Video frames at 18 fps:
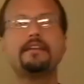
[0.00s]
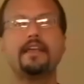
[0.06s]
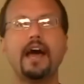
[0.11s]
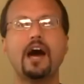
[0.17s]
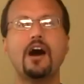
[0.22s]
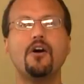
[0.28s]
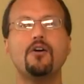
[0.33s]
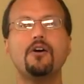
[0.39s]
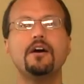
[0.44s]

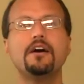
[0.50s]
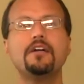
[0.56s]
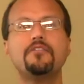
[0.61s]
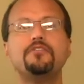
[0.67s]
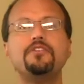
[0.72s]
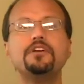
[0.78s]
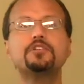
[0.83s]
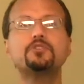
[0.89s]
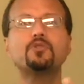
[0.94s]
now
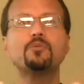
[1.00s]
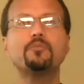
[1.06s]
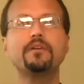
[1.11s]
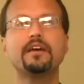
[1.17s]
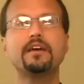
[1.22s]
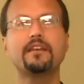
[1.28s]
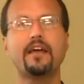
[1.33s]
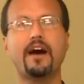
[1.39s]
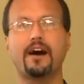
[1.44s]
this will
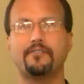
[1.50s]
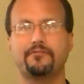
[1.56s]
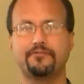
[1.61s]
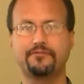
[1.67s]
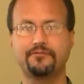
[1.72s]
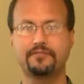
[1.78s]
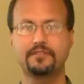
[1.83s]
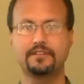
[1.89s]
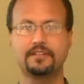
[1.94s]
be
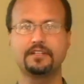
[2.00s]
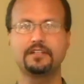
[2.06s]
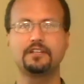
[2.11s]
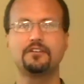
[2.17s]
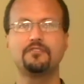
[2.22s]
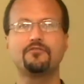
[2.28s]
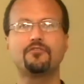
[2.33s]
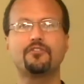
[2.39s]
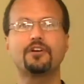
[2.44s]
enough
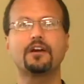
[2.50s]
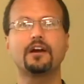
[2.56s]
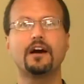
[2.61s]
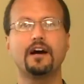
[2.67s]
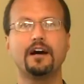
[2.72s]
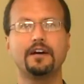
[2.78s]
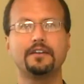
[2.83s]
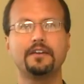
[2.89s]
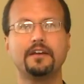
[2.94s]
for
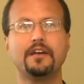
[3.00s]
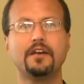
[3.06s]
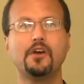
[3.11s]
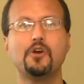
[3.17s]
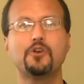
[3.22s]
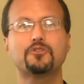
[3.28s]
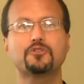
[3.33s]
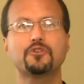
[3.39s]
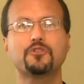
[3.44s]
God,
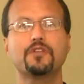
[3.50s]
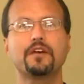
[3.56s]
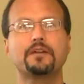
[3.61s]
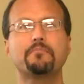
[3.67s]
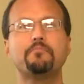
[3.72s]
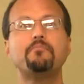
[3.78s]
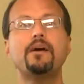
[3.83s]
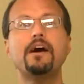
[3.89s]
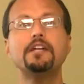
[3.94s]
so
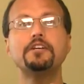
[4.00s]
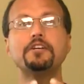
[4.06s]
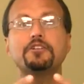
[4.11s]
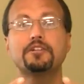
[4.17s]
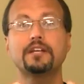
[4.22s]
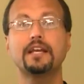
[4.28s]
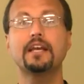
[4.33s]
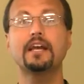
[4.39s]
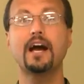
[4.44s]
that
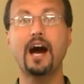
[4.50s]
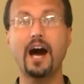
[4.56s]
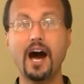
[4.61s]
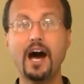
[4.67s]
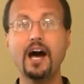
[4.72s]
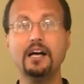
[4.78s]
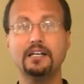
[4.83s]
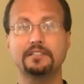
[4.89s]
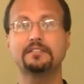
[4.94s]
punishing
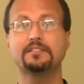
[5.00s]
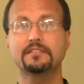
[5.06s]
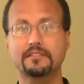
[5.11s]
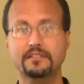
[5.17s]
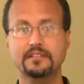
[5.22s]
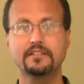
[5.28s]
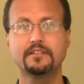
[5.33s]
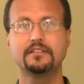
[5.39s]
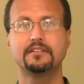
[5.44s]

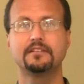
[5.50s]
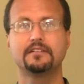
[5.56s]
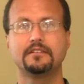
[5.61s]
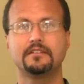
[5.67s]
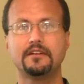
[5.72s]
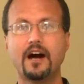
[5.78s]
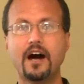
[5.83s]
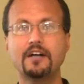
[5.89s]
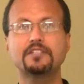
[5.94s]
us
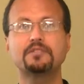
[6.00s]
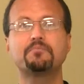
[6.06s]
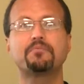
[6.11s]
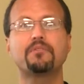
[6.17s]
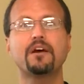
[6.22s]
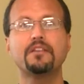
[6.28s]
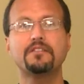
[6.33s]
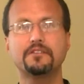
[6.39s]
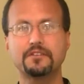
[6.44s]

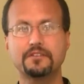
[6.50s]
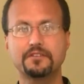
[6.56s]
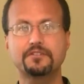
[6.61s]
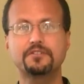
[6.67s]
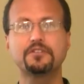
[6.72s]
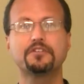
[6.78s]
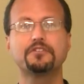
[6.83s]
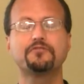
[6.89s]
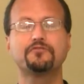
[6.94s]
brothers
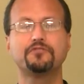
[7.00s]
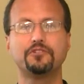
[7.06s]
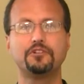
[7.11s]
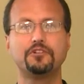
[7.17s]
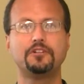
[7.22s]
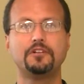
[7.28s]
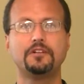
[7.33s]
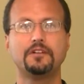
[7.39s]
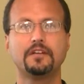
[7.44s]
to the
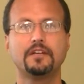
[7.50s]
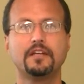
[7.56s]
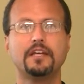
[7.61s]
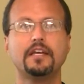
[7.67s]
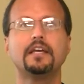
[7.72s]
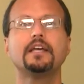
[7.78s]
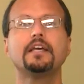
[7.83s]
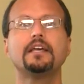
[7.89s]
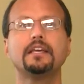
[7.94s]
full,
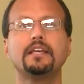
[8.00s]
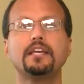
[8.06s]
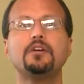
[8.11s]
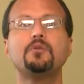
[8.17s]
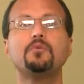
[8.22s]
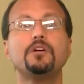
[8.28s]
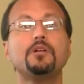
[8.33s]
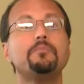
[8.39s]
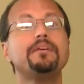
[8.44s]
He
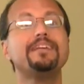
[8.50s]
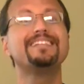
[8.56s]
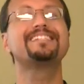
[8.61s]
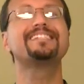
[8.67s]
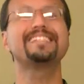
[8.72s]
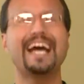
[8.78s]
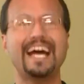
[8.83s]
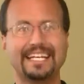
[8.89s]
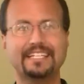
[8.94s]
will be
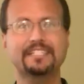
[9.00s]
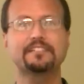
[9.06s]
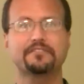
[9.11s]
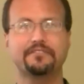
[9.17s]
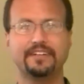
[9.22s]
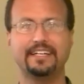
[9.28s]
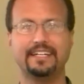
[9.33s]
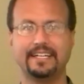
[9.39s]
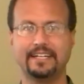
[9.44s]

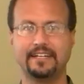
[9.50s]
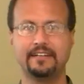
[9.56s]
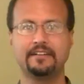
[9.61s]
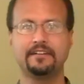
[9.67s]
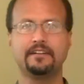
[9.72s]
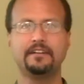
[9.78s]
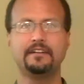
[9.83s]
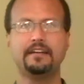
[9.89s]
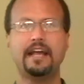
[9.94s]
satisfied
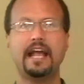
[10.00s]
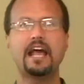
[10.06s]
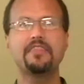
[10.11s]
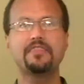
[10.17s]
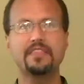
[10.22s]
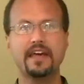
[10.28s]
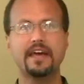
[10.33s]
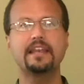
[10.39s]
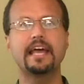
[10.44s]

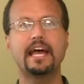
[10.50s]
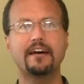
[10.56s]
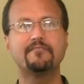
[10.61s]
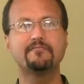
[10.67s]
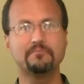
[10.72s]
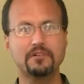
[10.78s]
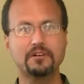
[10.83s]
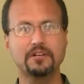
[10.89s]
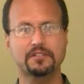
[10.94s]
and then
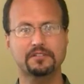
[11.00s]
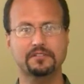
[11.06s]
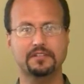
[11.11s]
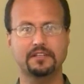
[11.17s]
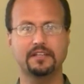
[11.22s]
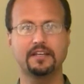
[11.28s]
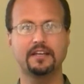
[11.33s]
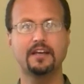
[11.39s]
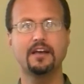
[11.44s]
have
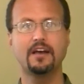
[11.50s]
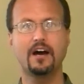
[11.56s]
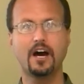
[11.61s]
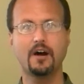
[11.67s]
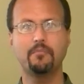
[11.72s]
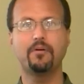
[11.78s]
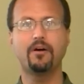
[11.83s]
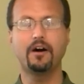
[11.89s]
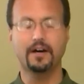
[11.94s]
mercy
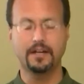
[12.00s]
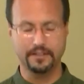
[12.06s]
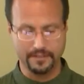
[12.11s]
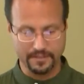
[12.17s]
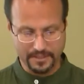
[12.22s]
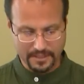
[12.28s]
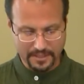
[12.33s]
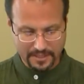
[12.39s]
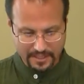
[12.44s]

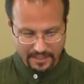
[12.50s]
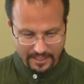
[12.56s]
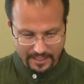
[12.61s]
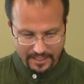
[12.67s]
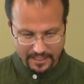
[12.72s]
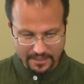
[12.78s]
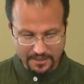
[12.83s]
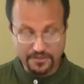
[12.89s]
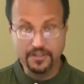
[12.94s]
upon
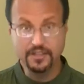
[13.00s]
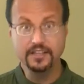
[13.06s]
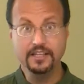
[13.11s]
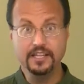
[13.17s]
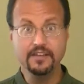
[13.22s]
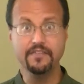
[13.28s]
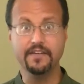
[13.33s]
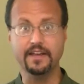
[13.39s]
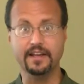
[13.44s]
the
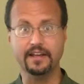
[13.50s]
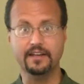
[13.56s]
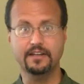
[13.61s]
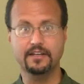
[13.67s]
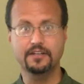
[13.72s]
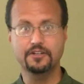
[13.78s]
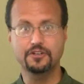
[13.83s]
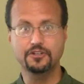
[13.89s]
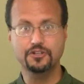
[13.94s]
living
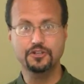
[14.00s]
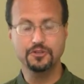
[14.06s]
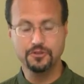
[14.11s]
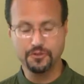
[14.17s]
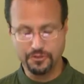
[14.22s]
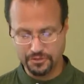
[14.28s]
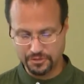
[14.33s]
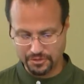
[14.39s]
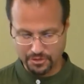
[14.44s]

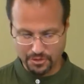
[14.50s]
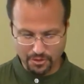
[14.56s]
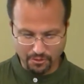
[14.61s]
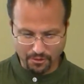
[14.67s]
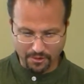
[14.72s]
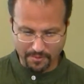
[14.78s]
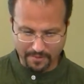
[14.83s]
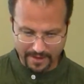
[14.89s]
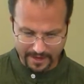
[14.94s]
Jews who
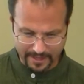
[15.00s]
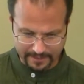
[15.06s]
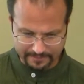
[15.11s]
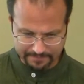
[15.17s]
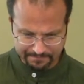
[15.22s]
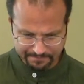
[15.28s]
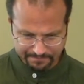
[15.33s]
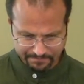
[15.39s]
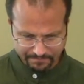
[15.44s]
remain."